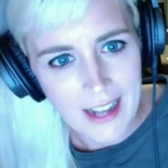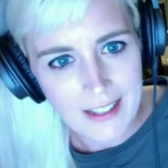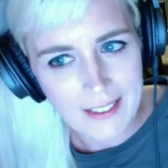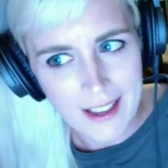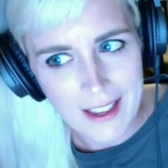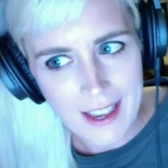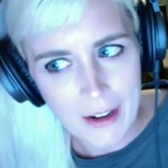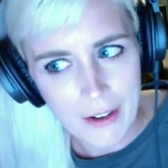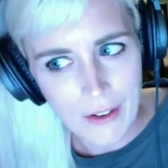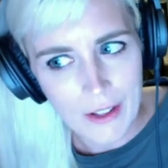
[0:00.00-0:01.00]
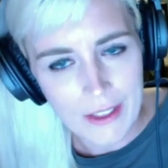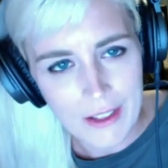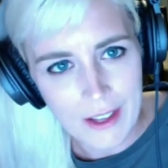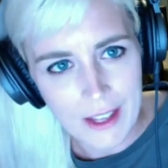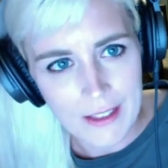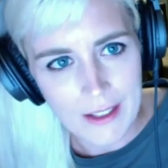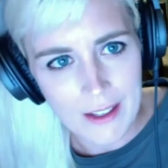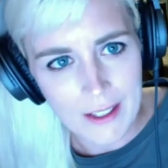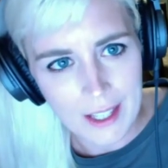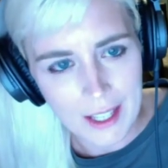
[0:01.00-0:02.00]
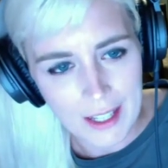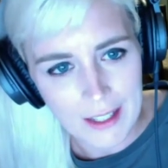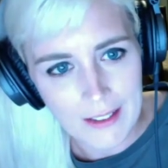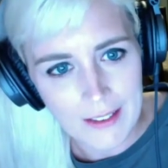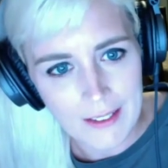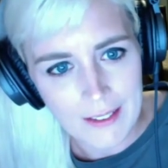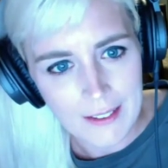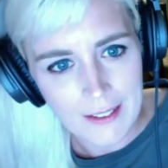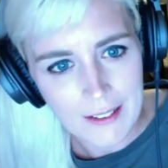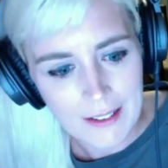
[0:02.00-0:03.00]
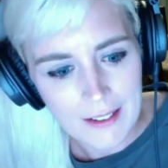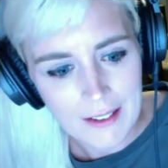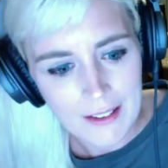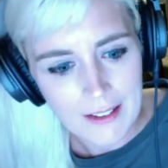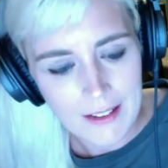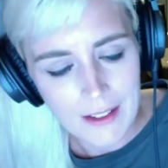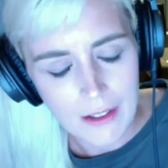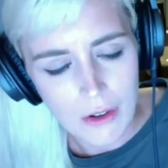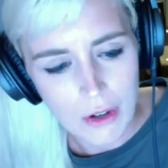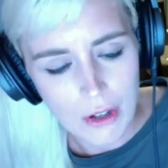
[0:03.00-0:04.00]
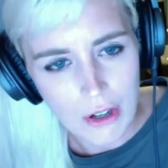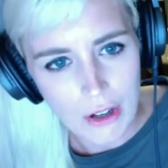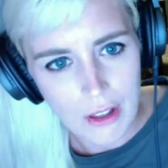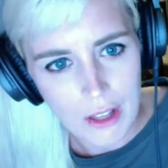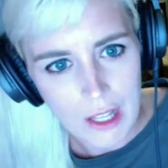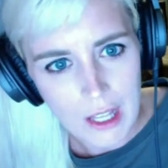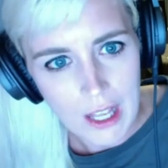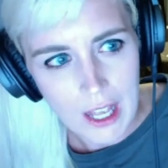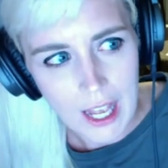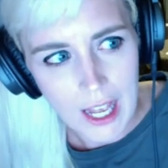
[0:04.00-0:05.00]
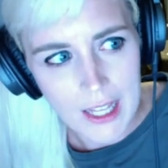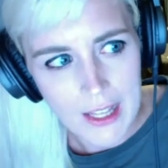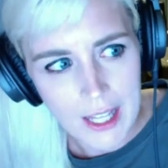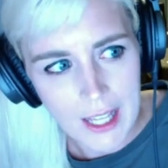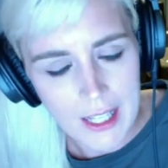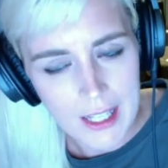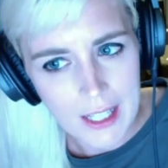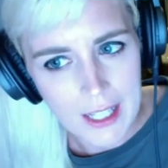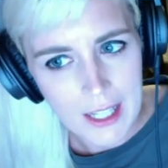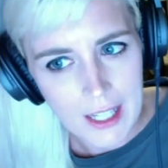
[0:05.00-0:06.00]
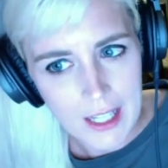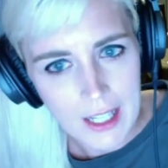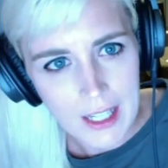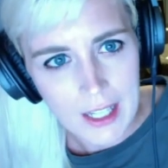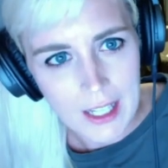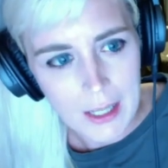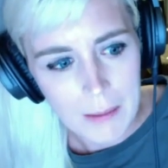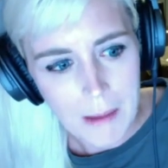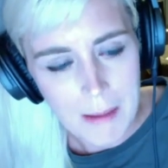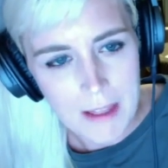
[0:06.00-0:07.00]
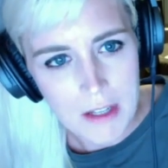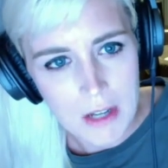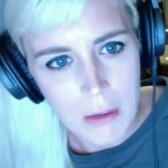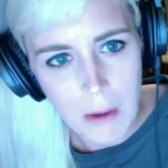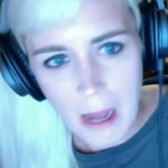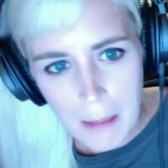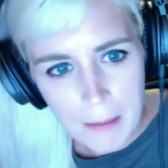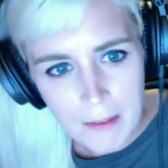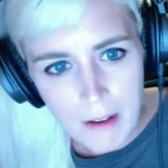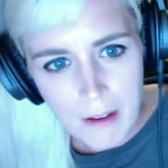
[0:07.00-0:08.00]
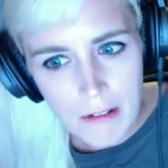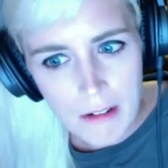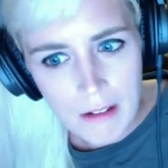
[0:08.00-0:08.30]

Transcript: say Carol and the kids, the little girl, and like maybe the Noah episode.